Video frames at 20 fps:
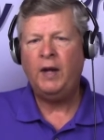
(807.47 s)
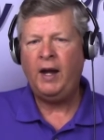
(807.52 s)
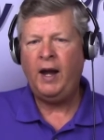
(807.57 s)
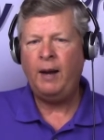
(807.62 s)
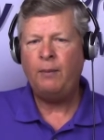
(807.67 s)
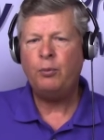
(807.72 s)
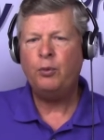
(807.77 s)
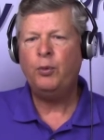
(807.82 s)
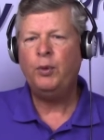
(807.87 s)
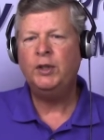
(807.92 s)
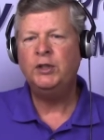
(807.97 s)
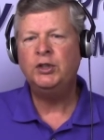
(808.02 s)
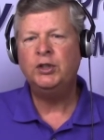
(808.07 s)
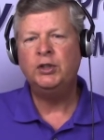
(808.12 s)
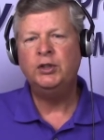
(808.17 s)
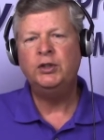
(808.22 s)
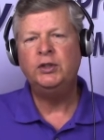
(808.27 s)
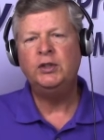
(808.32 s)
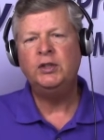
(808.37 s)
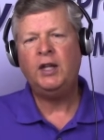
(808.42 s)

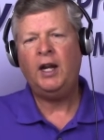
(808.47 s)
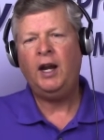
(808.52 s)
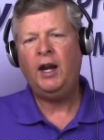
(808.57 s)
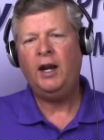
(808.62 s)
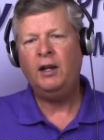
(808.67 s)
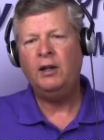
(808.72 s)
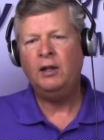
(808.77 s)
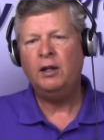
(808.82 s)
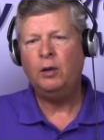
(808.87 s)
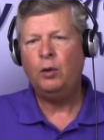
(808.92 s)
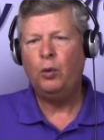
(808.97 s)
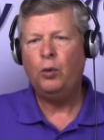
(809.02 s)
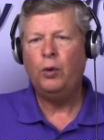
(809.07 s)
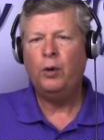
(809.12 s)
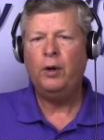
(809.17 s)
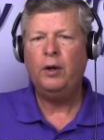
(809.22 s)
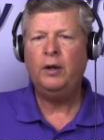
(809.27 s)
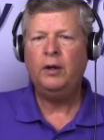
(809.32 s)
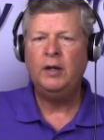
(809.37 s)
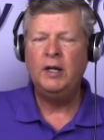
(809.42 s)
apparitions and the
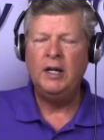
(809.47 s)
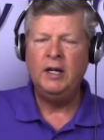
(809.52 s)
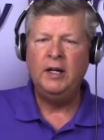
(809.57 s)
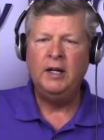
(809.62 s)
lore